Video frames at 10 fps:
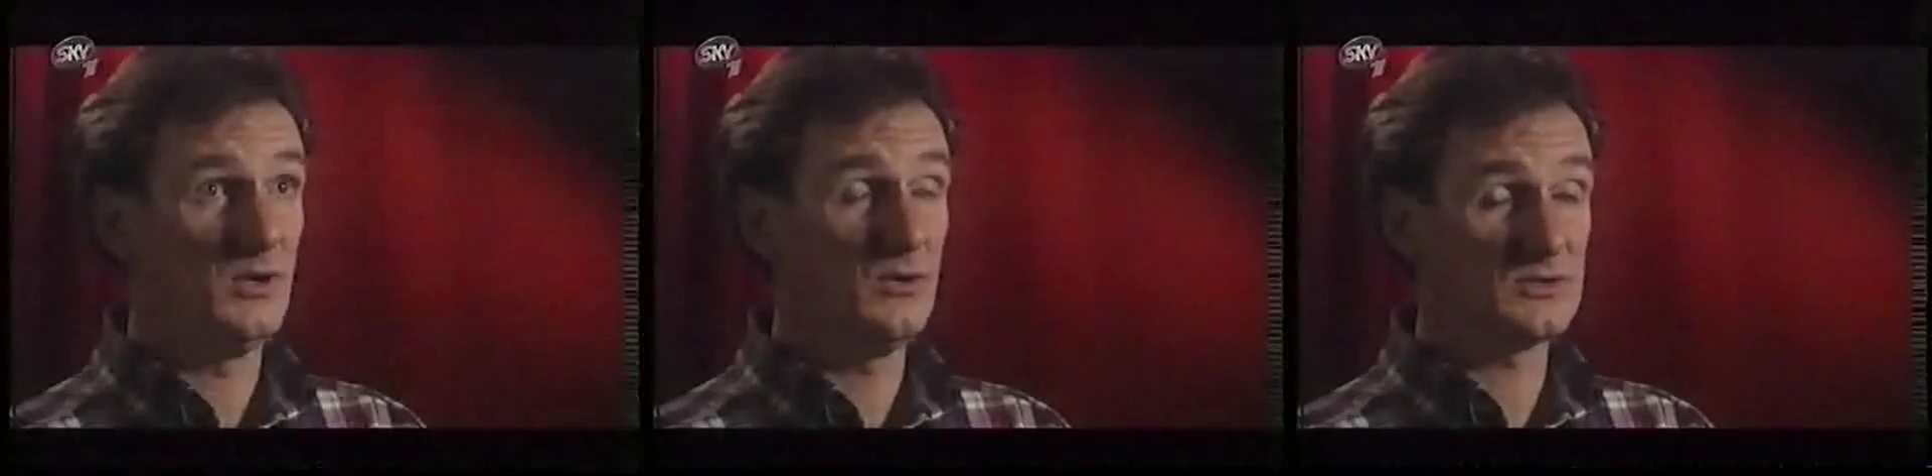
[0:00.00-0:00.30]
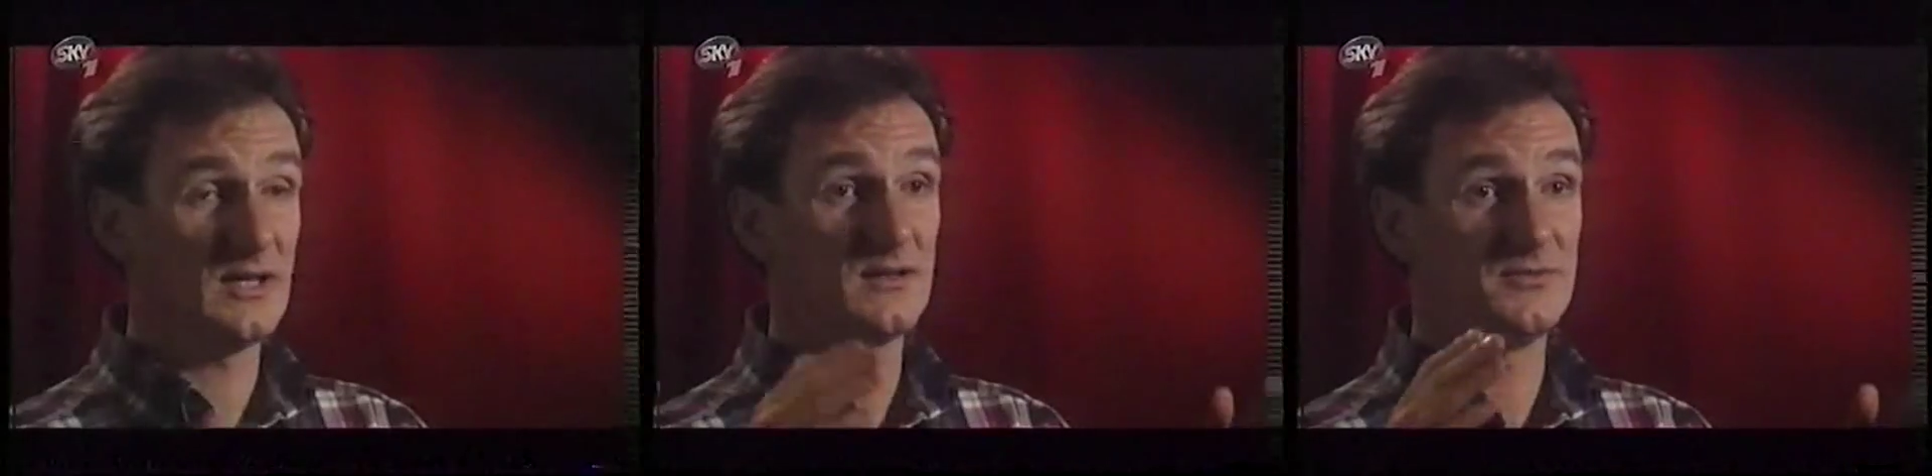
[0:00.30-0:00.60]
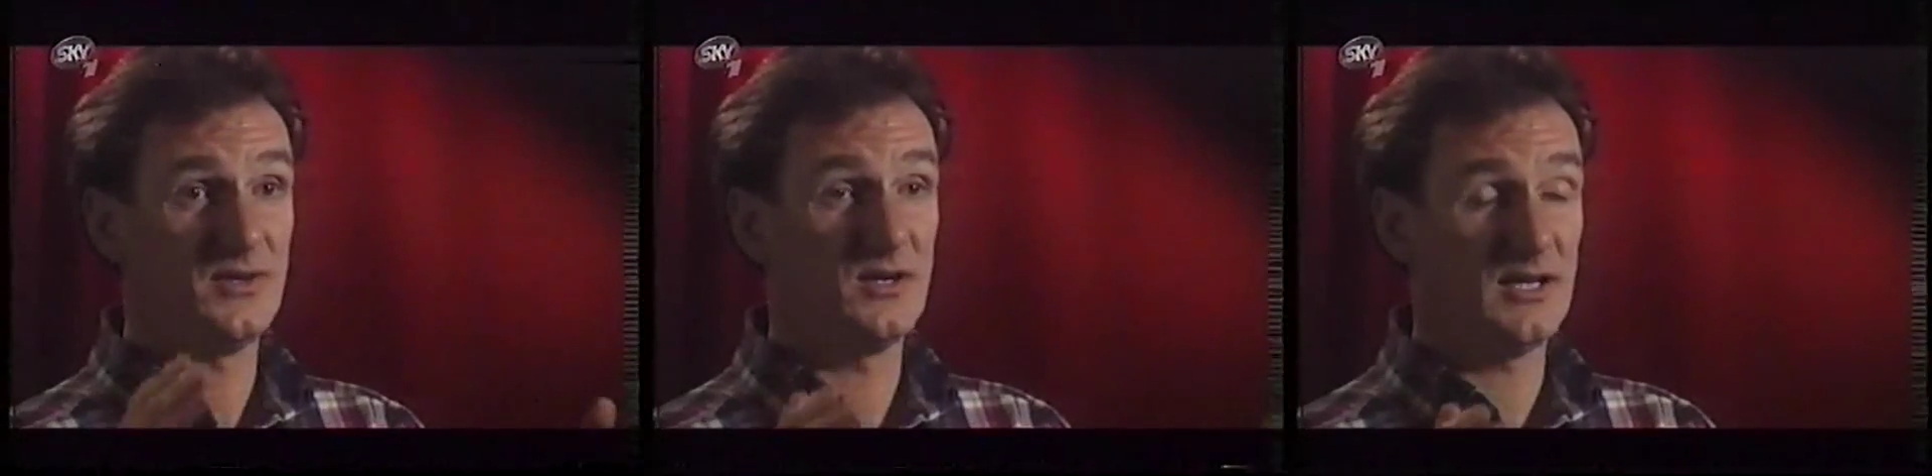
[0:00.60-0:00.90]
and we looked down the
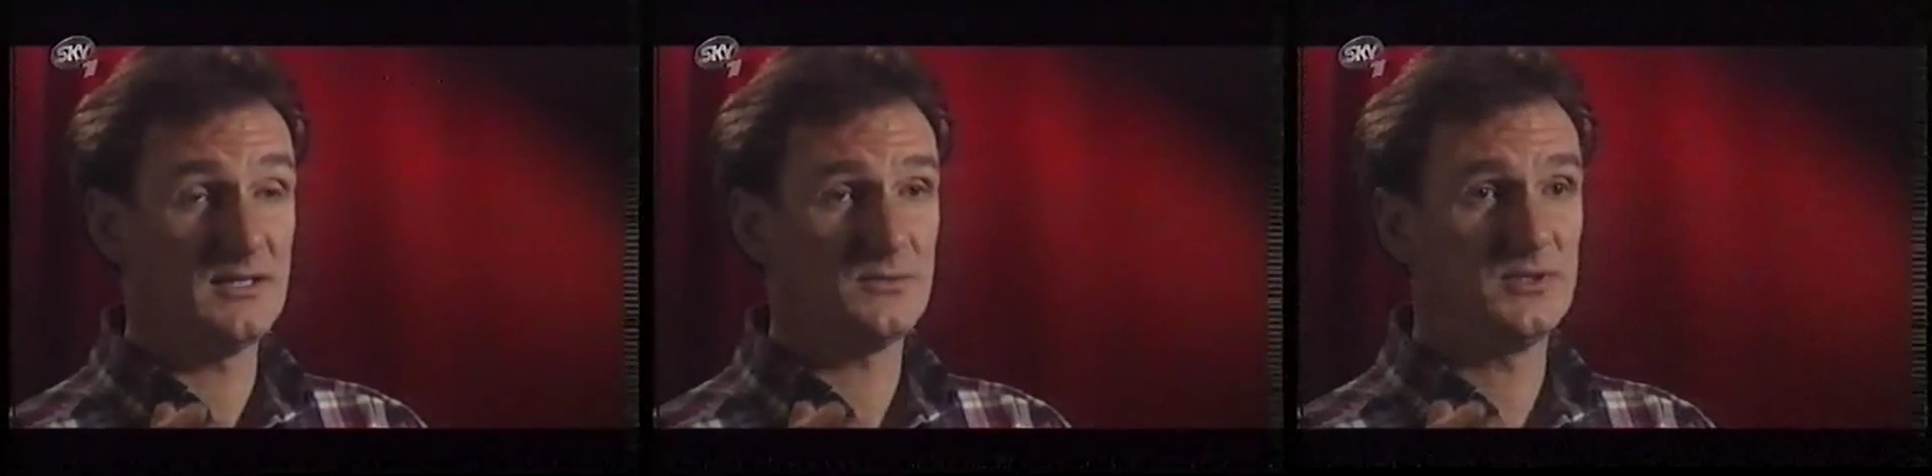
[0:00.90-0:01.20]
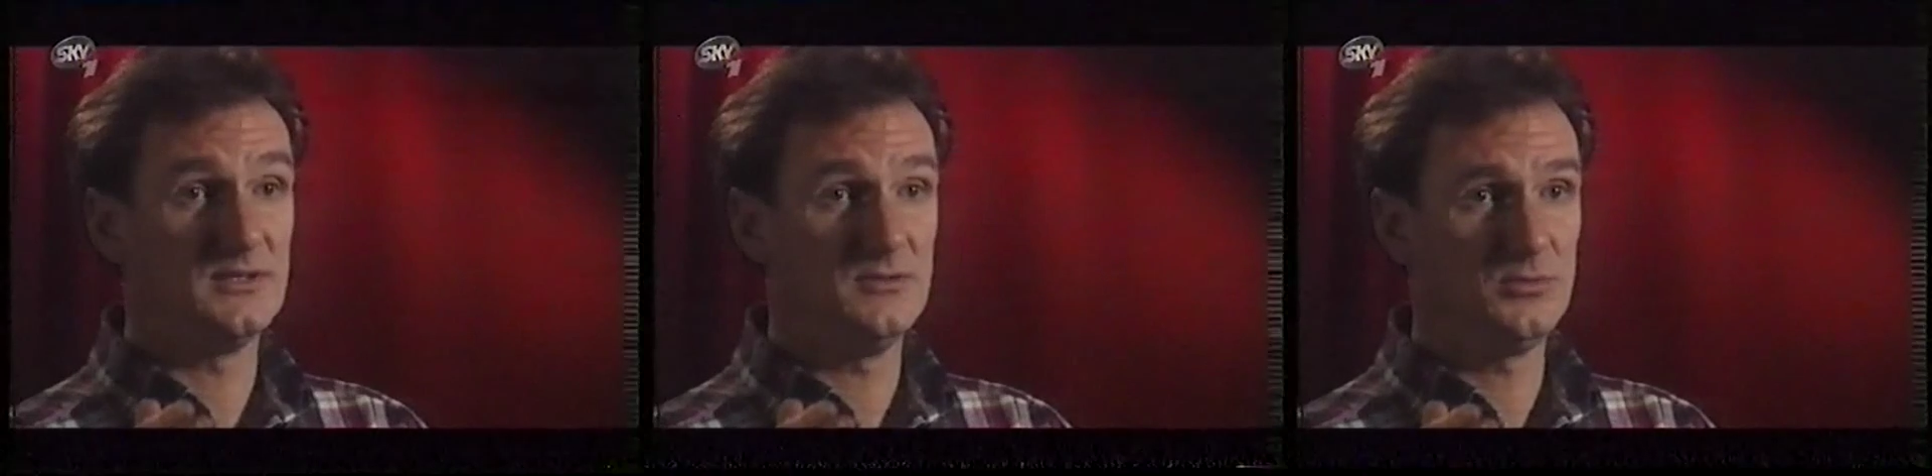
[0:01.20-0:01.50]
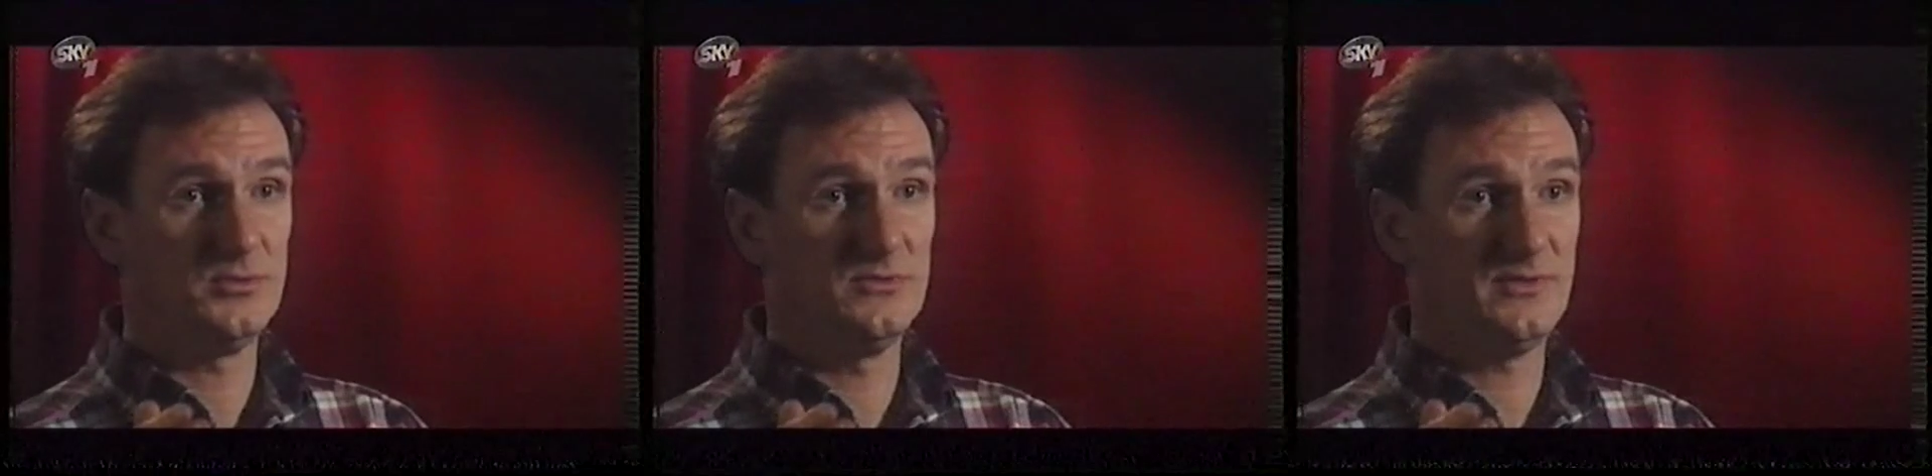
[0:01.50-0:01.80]
far end where the
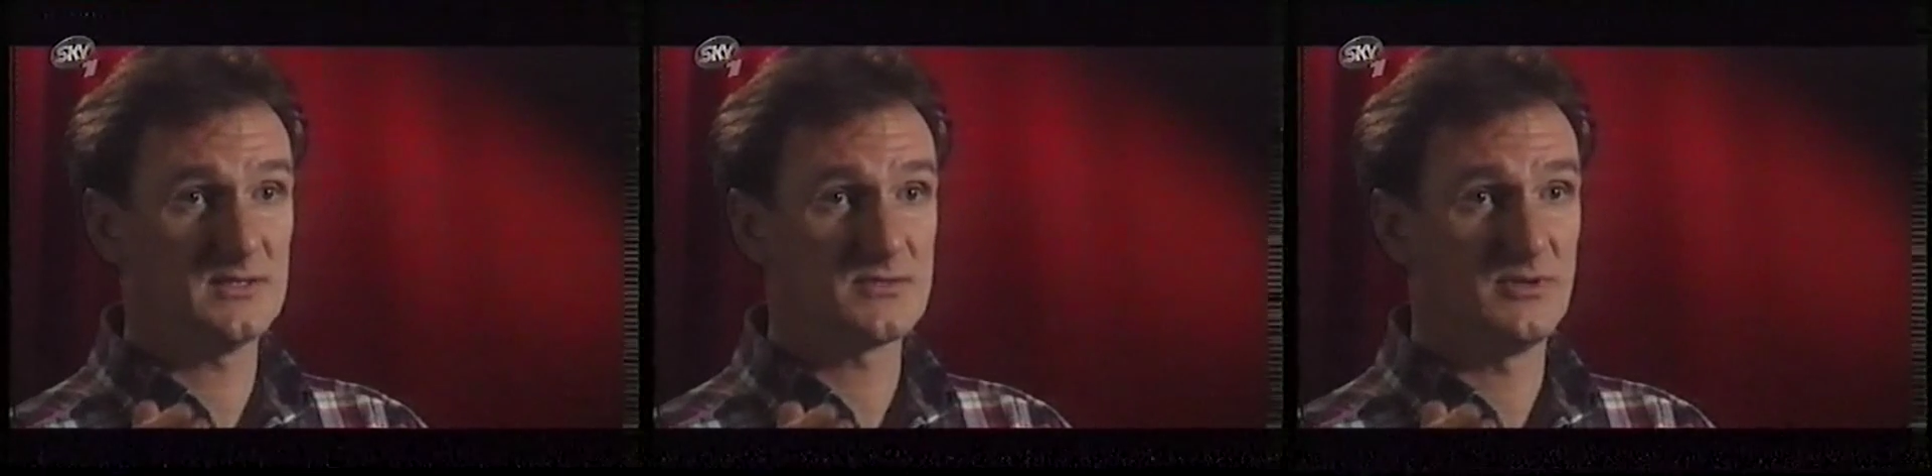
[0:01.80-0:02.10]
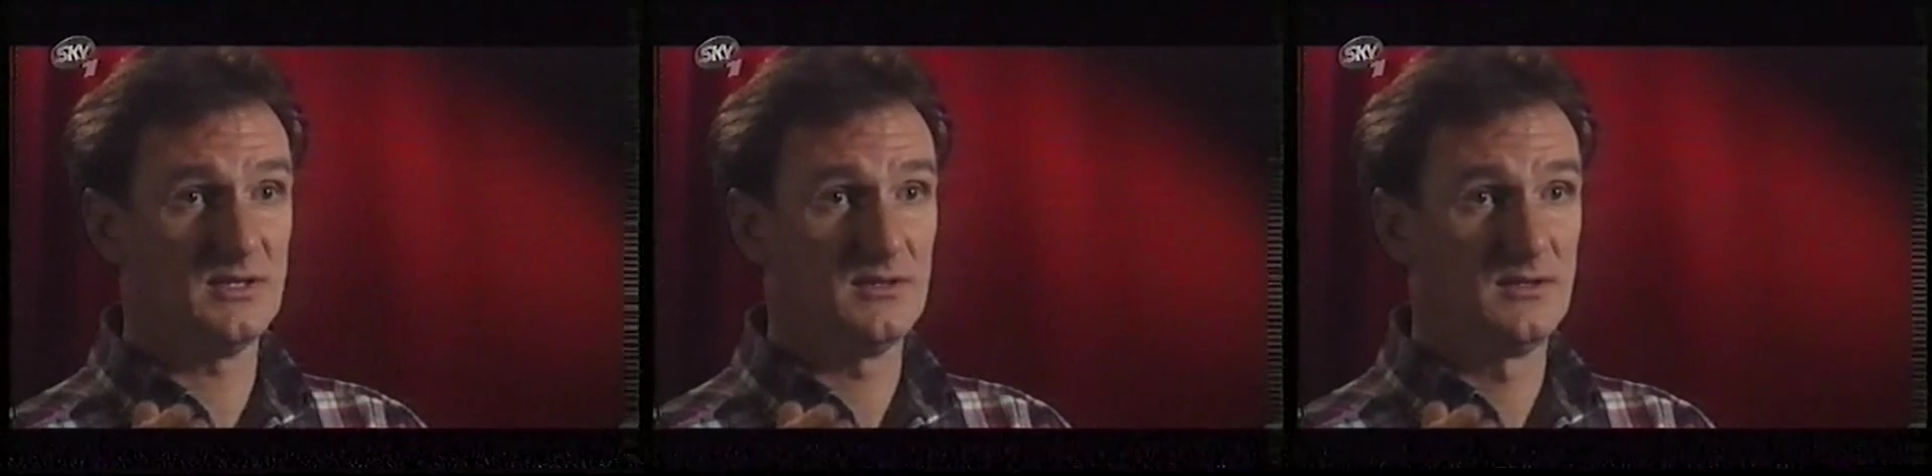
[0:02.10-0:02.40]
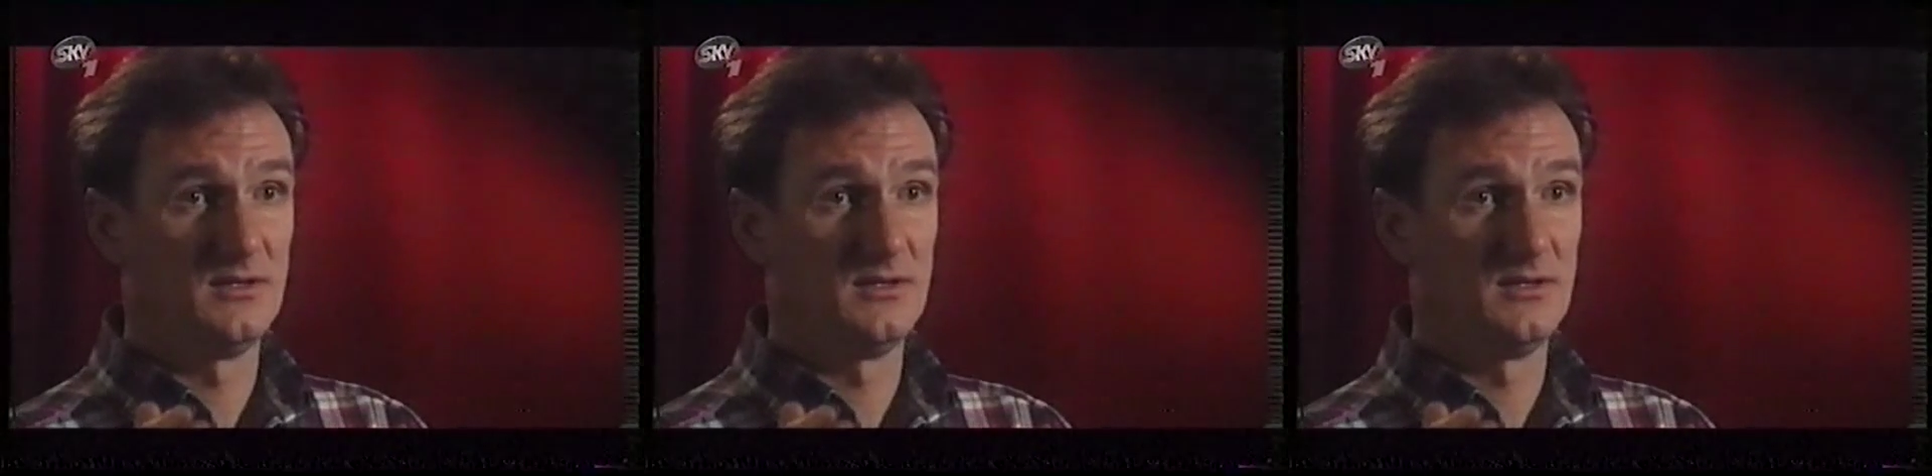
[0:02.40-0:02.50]
Liverpool fans were.